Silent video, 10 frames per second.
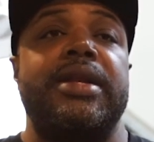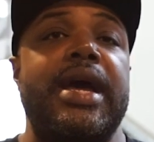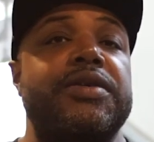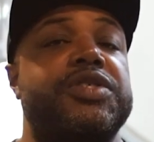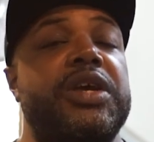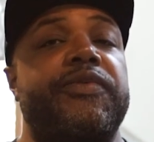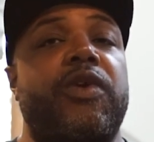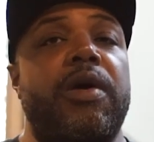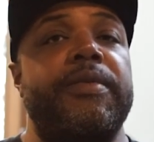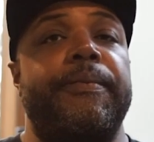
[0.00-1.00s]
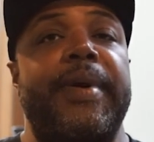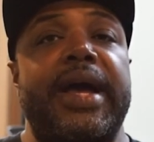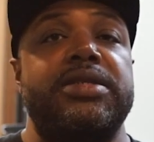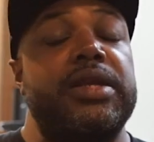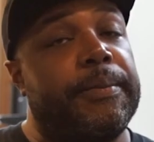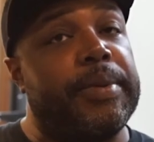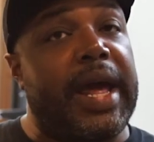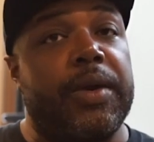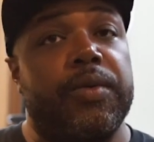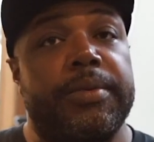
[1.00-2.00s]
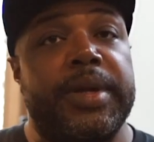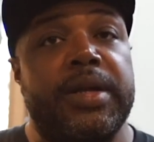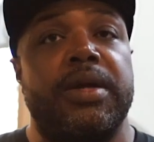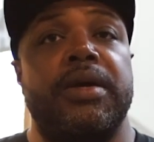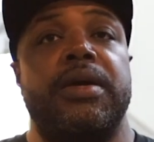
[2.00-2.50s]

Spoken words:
Now, Chief Carmen Best, a black woman,